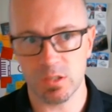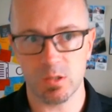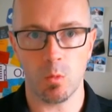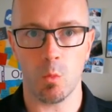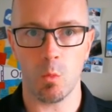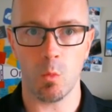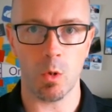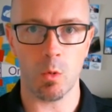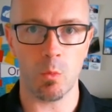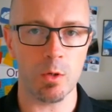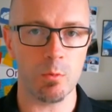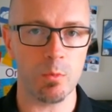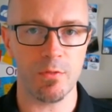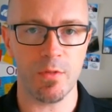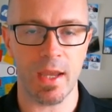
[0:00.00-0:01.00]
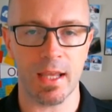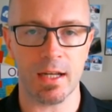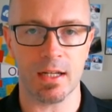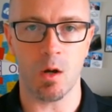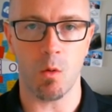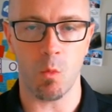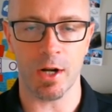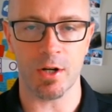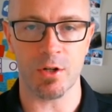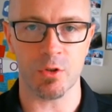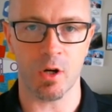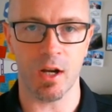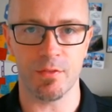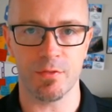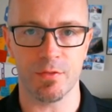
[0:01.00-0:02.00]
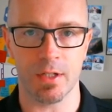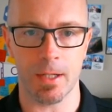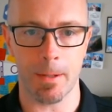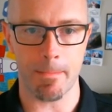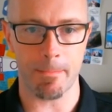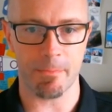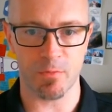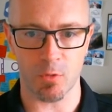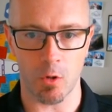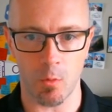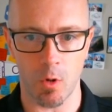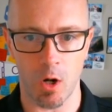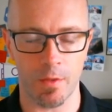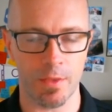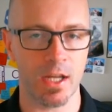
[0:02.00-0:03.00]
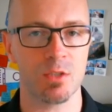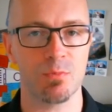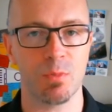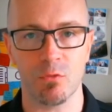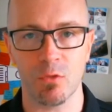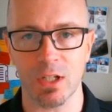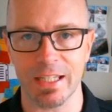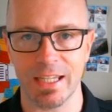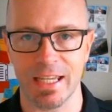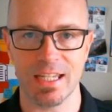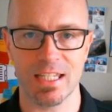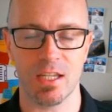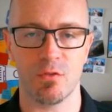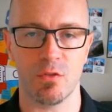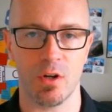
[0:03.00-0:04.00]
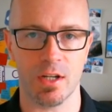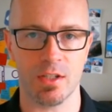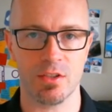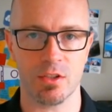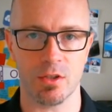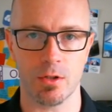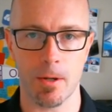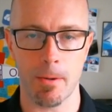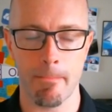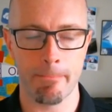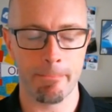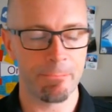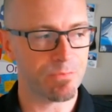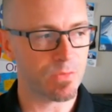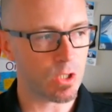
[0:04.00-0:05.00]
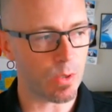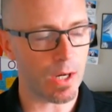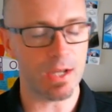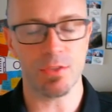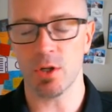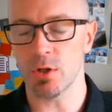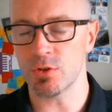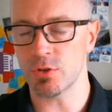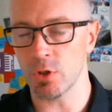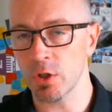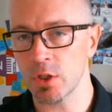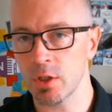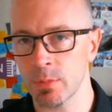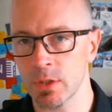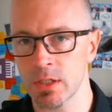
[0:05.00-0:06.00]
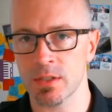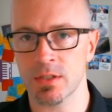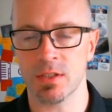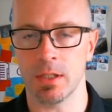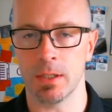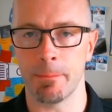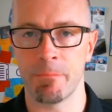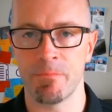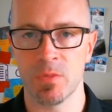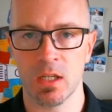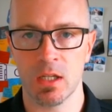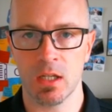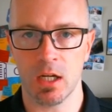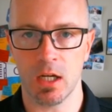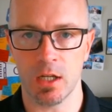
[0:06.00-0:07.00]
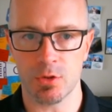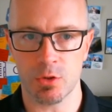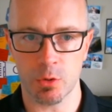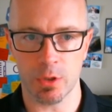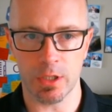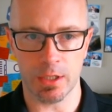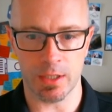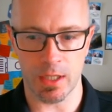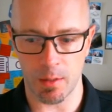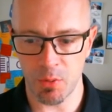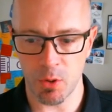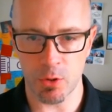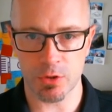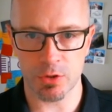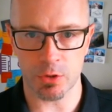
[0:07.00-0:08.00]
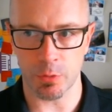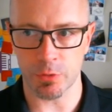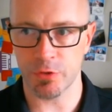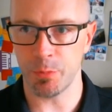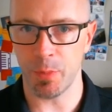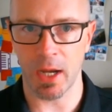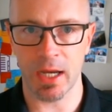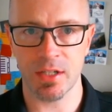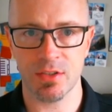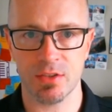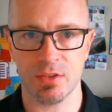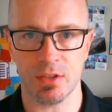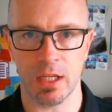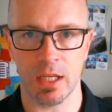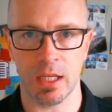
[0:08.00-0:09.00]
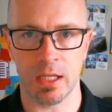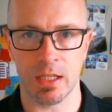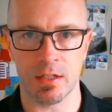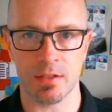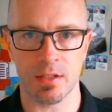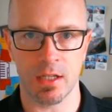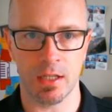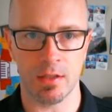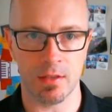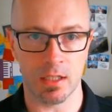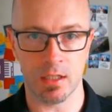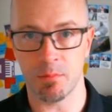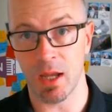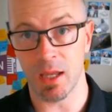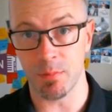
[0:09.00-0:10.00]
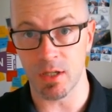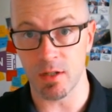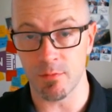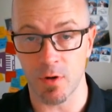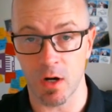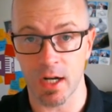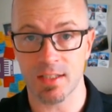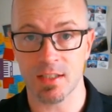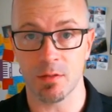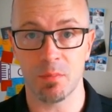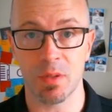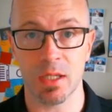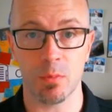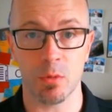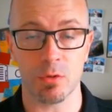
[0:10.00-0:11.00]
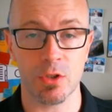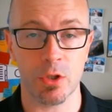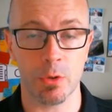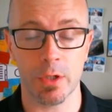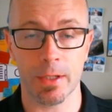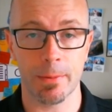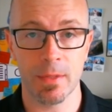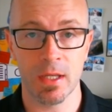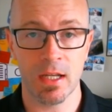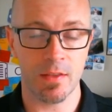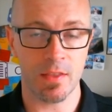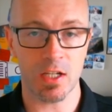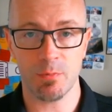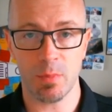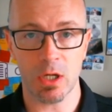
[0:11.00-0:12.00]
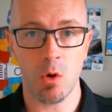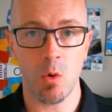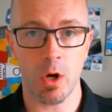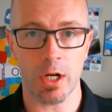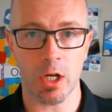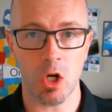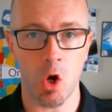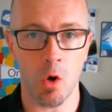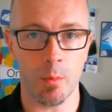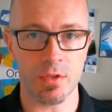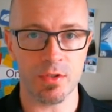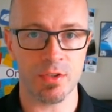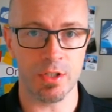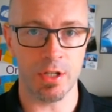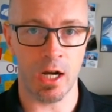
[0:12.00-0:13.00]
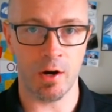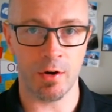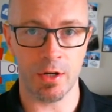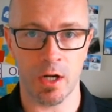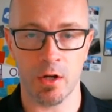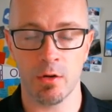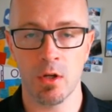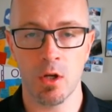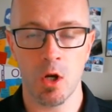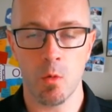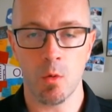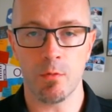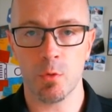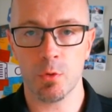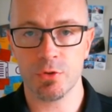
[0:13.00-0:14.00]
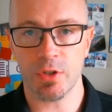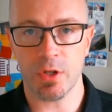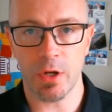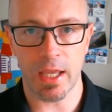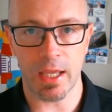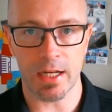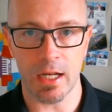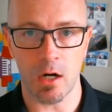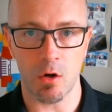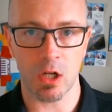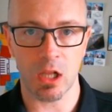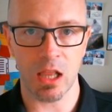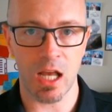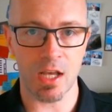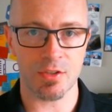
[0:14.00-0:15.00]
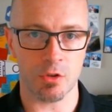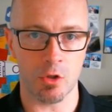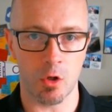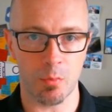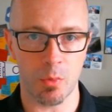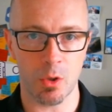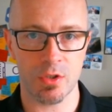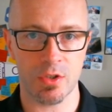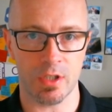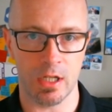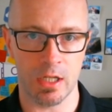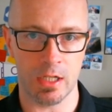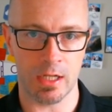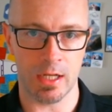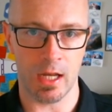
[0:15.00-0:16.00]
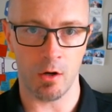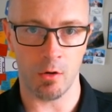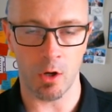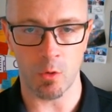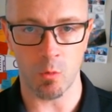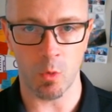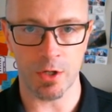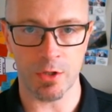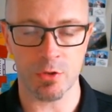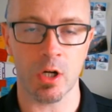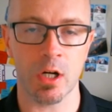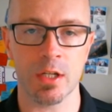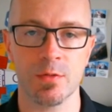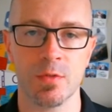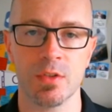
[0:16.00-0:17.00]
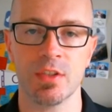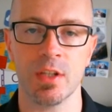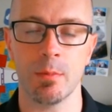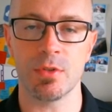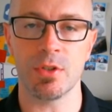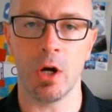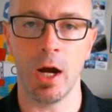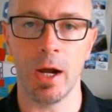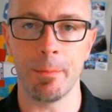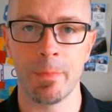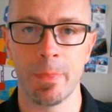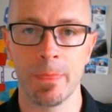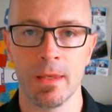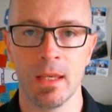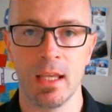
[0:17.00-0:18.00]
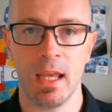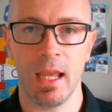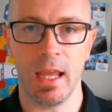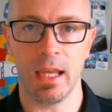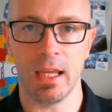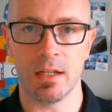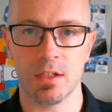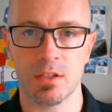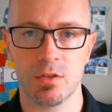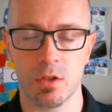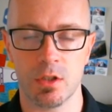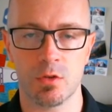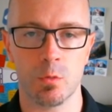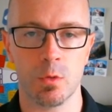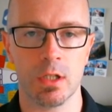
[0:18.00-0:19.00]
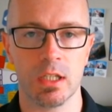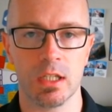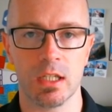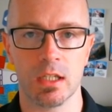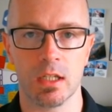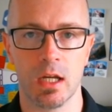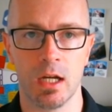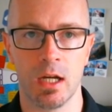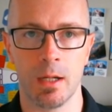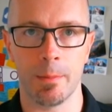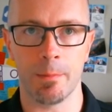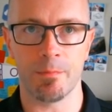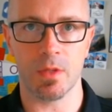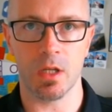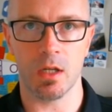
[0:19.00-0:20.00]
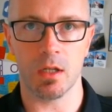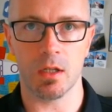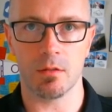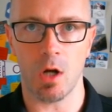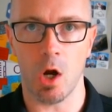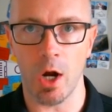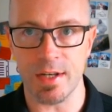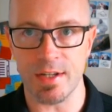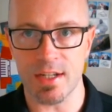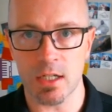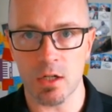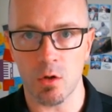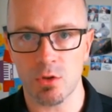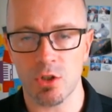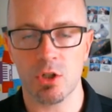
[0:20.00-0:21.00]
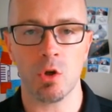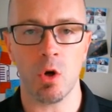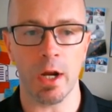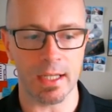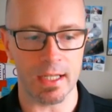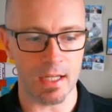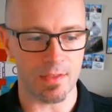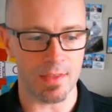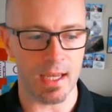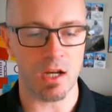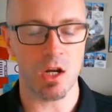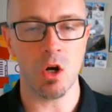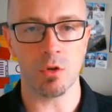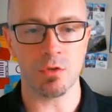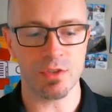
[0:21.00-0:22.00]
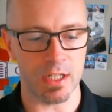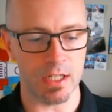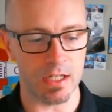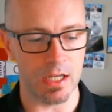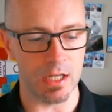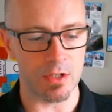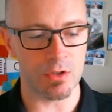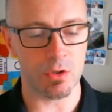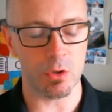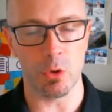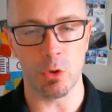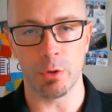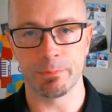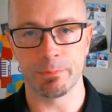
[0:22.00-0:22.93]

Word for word: when we've had uh, OneDrive um, for a while now, it's been really easy for us to create those documents and uh, do it in that personal space and and then maybe invite some people to it and that's been quite a common scenario we've also had our class notebooks in our own OneDrives for some time and it's it's really um, ideal to try and get that content into